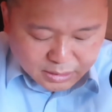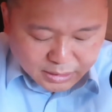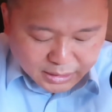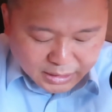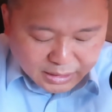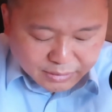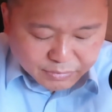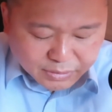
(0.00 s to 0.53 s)

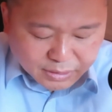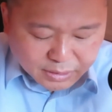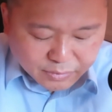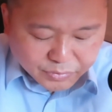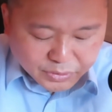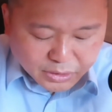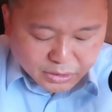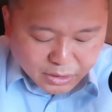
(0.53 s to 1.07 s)
even
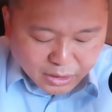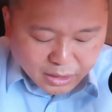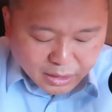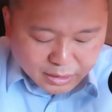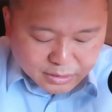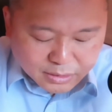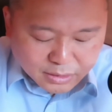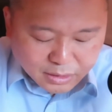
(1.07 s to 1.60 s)
the God
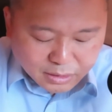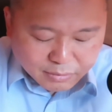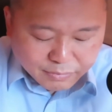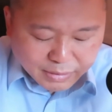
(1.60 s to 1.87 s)
of